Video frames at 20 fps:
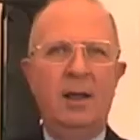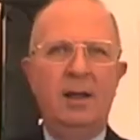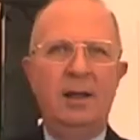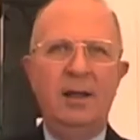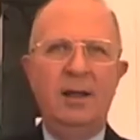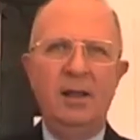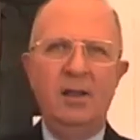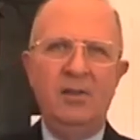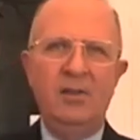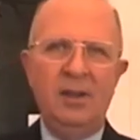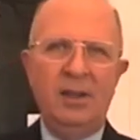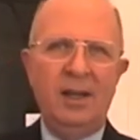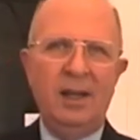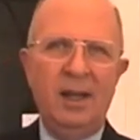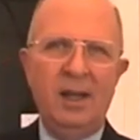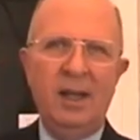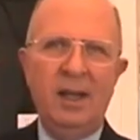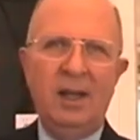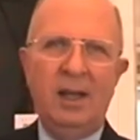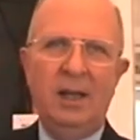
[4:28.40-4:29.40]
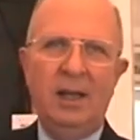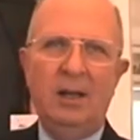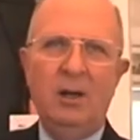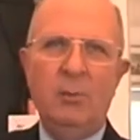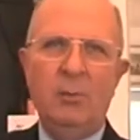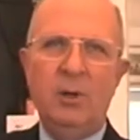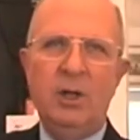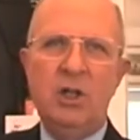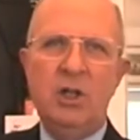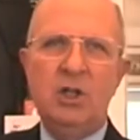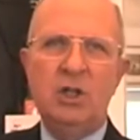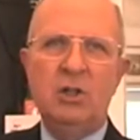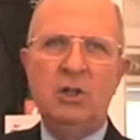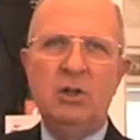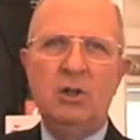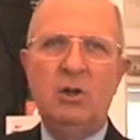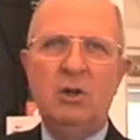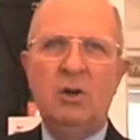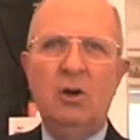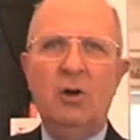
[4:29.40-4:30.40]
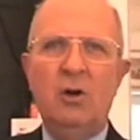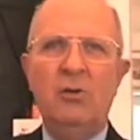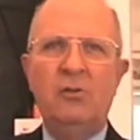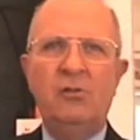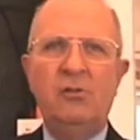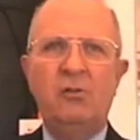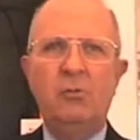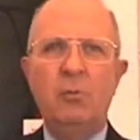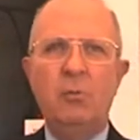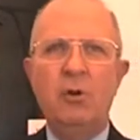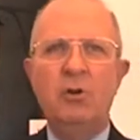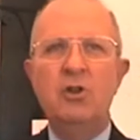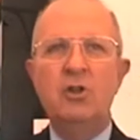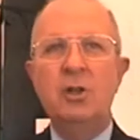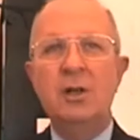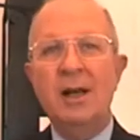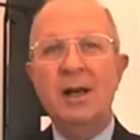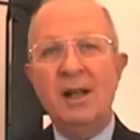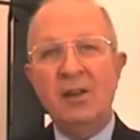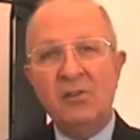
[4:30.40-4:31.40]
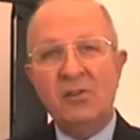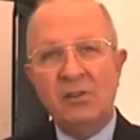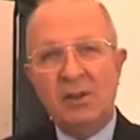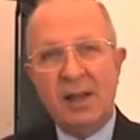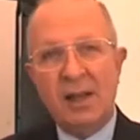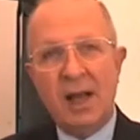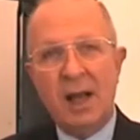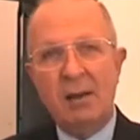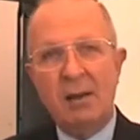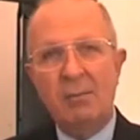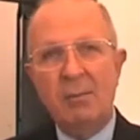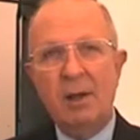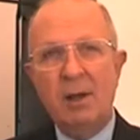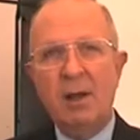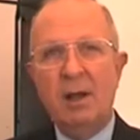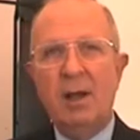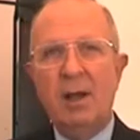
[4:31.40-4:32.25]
The easy training in Globish costs much less time